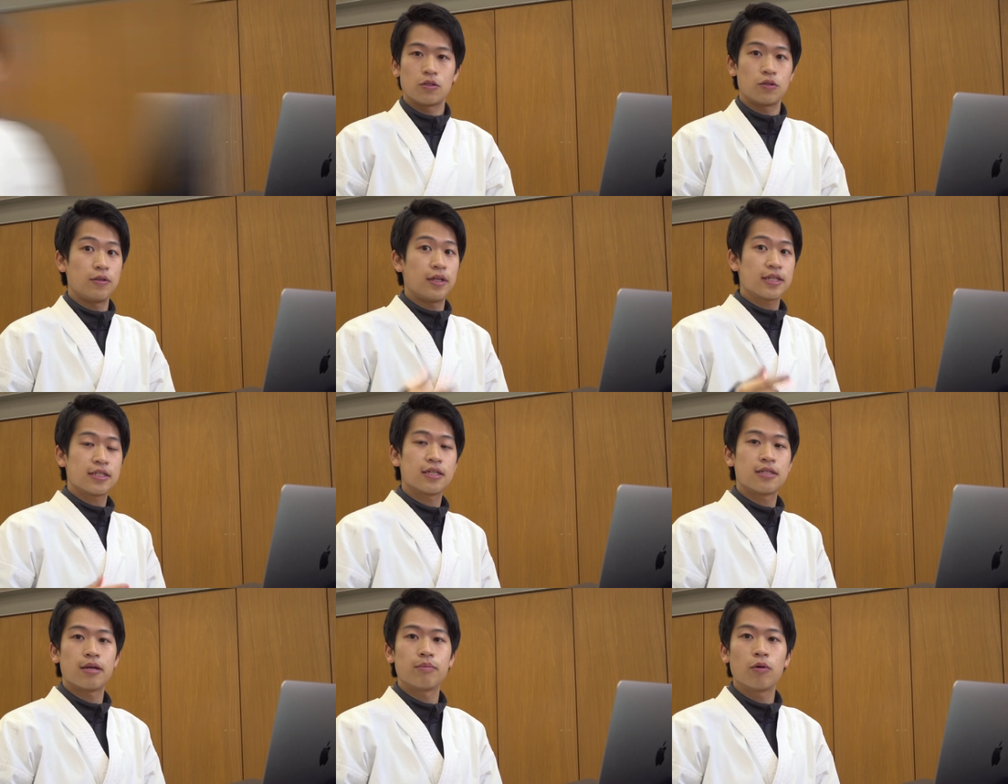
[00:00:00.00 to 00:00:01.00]
So the next
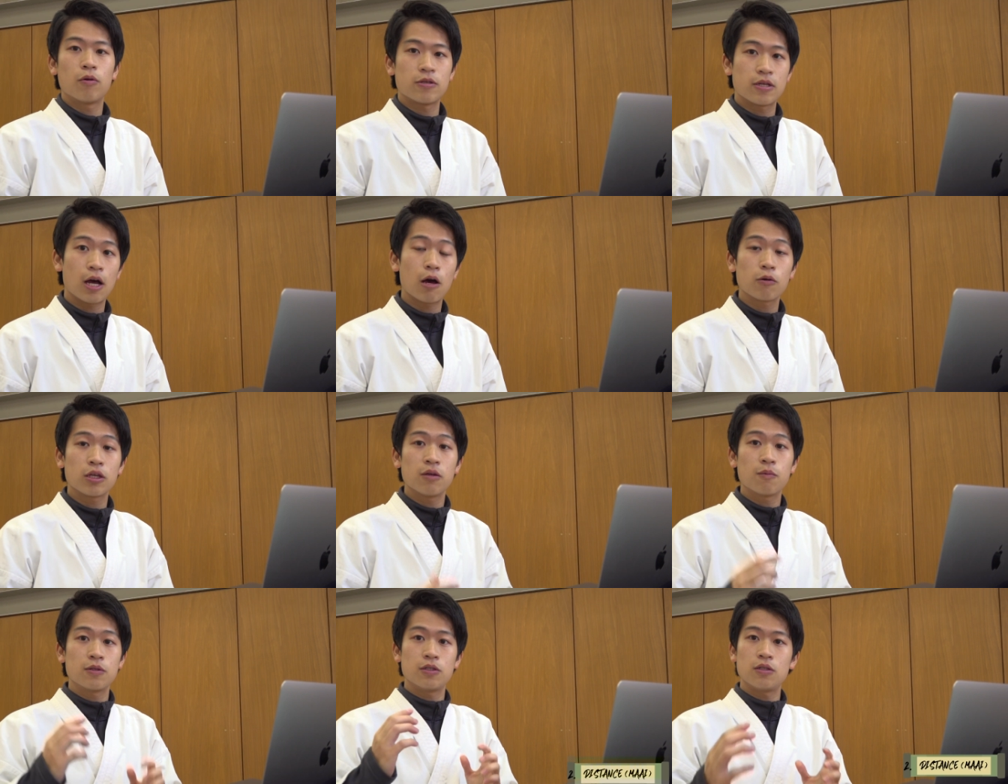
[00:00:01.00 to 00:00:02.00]
example is how he
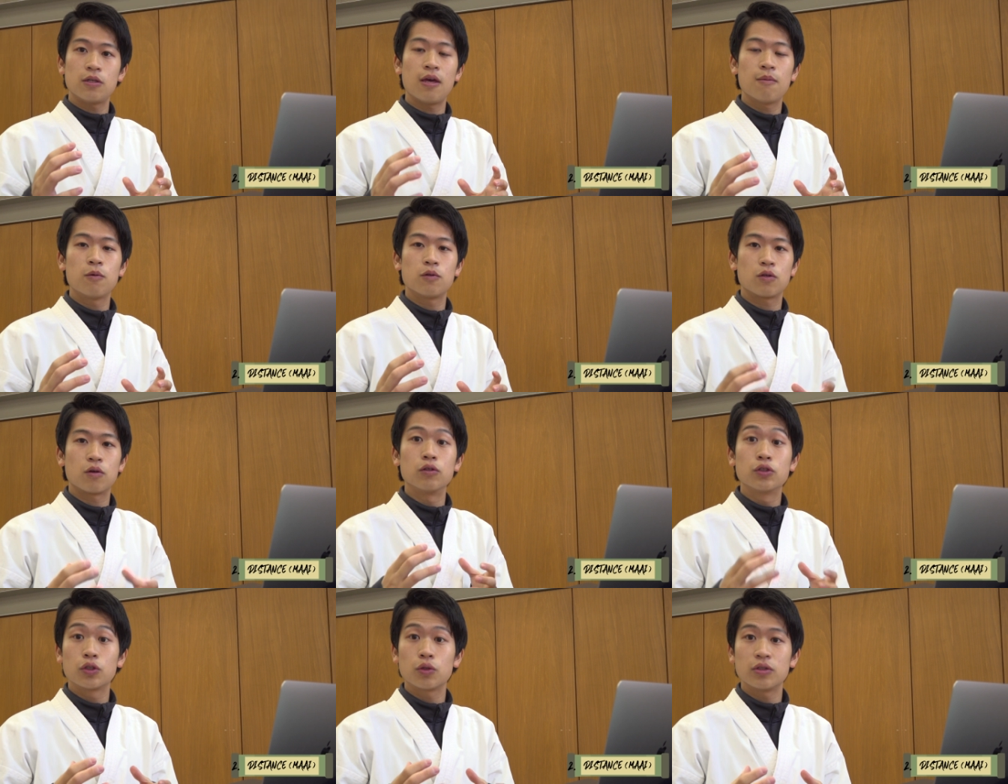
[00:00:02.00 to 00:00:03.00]
was able to
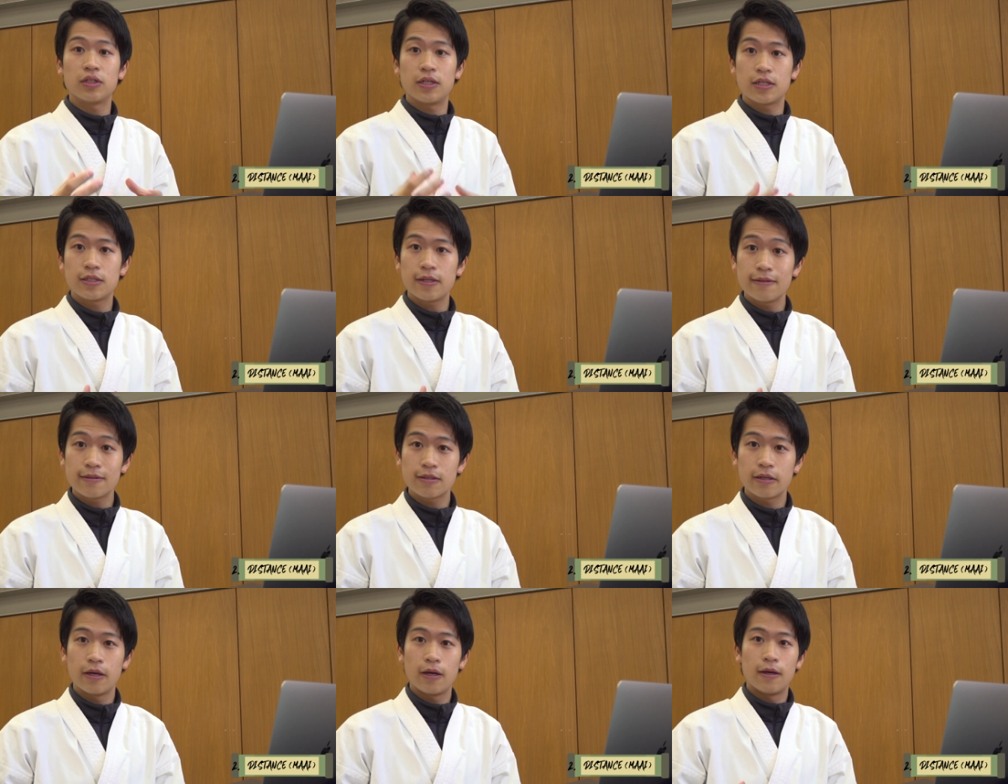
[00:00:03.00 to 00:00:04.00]
control the
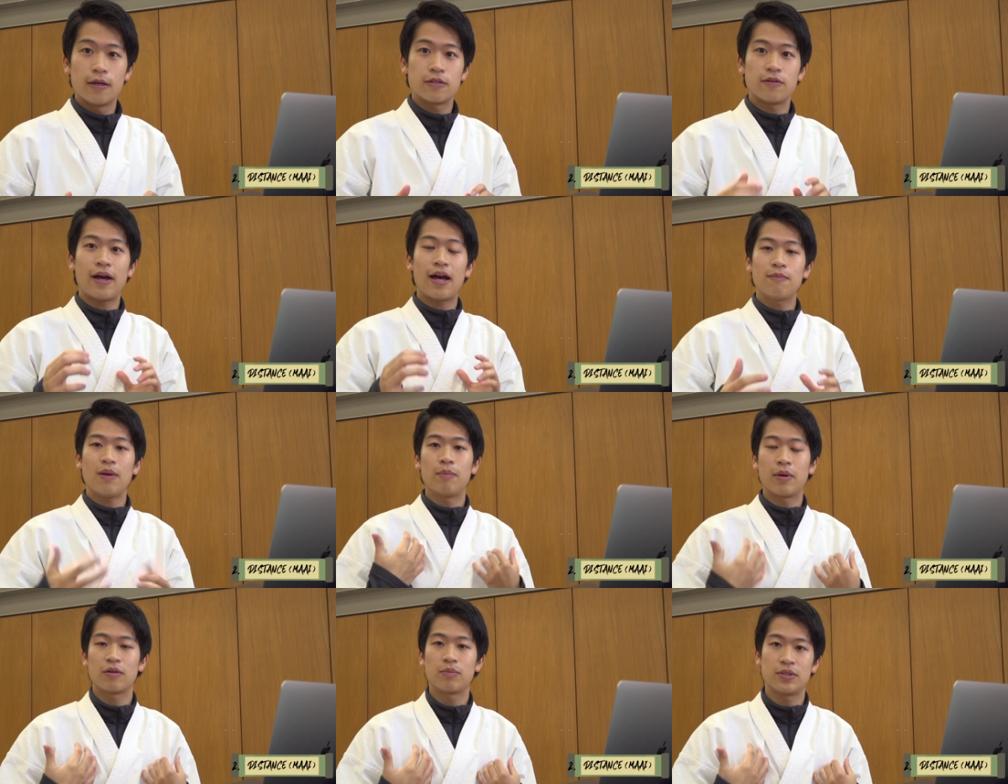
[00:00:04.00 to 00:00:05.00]
distance to have a
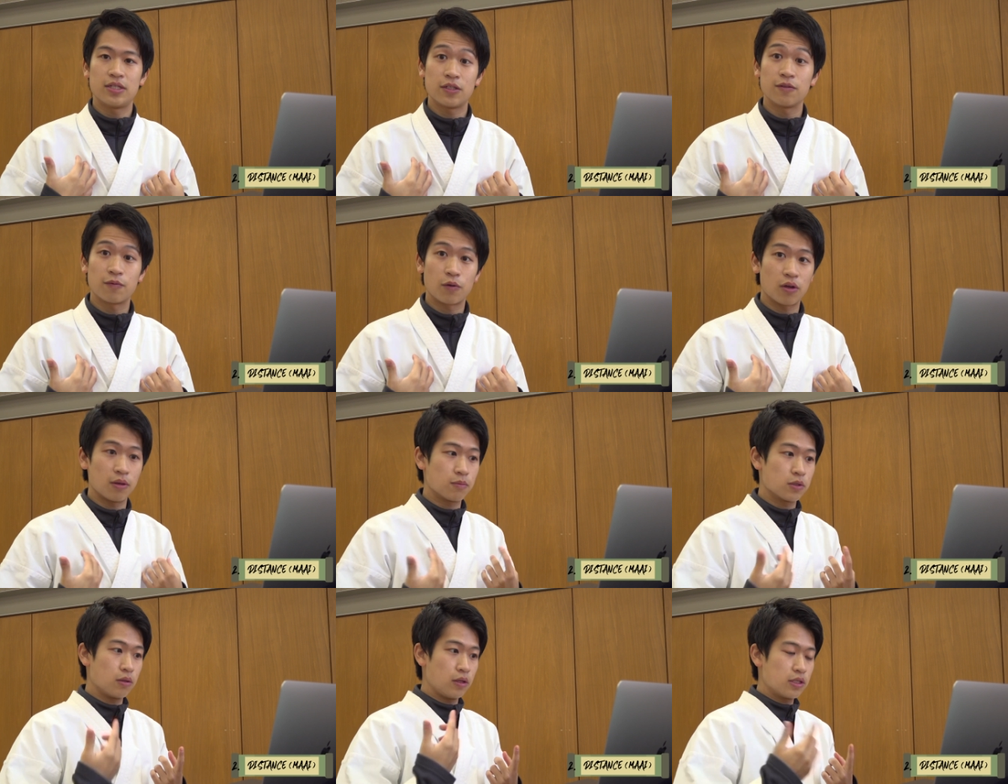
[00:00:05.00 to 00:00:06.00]
better position for him.
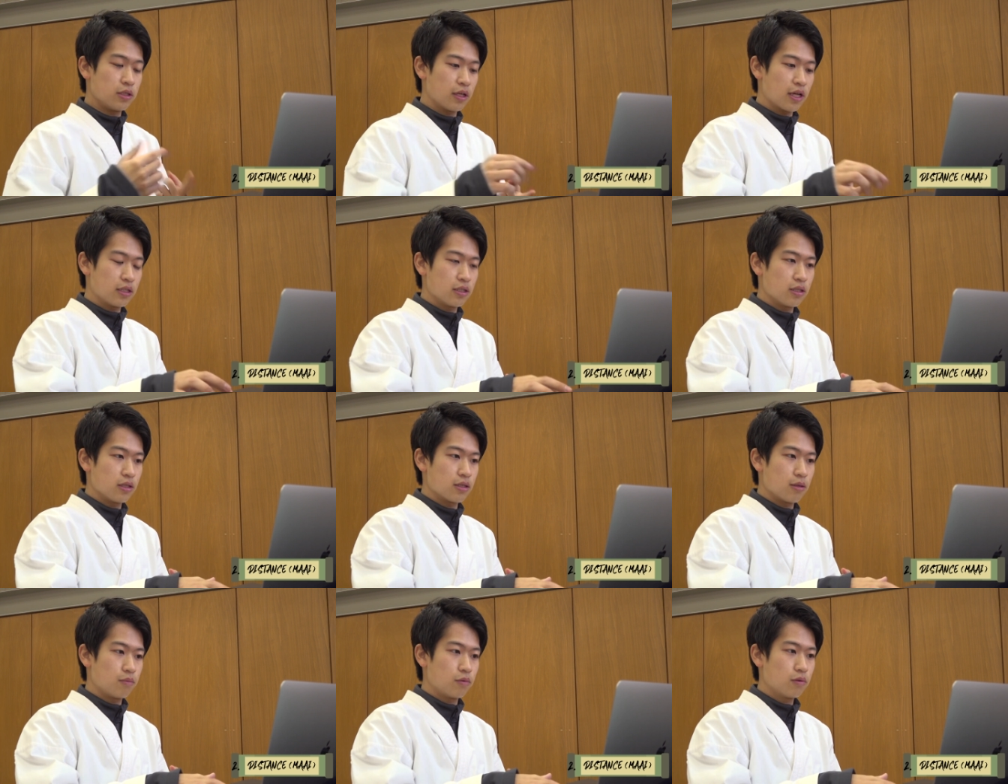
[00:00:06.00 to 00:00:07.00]
So let's look at this
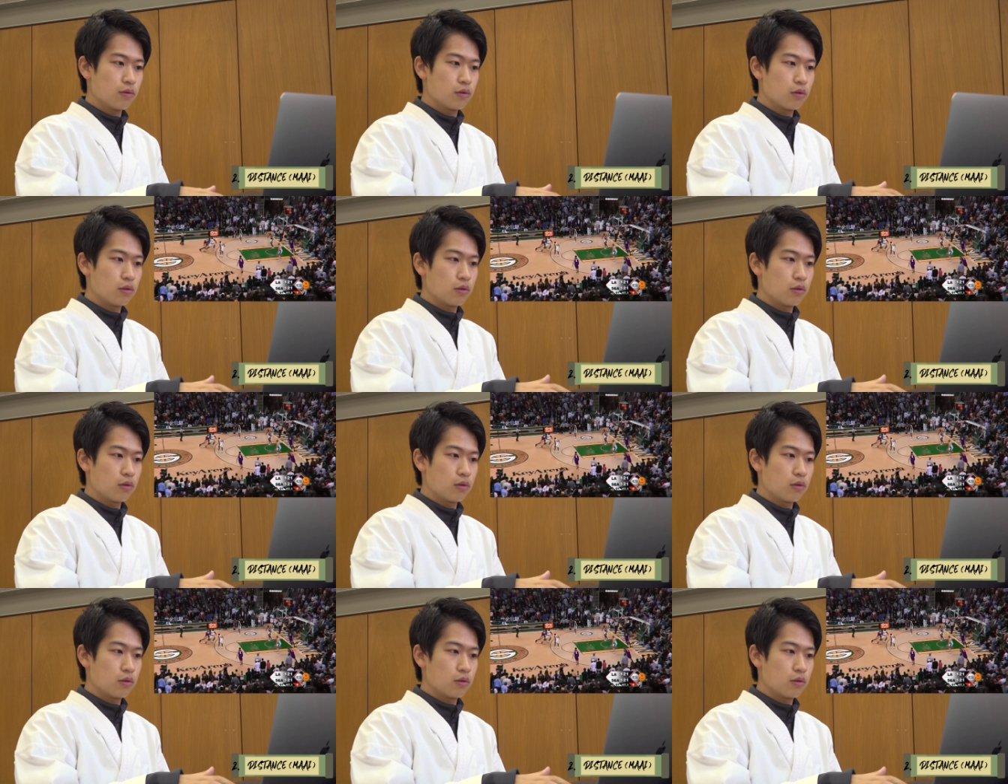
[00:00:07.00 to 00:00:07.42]
example.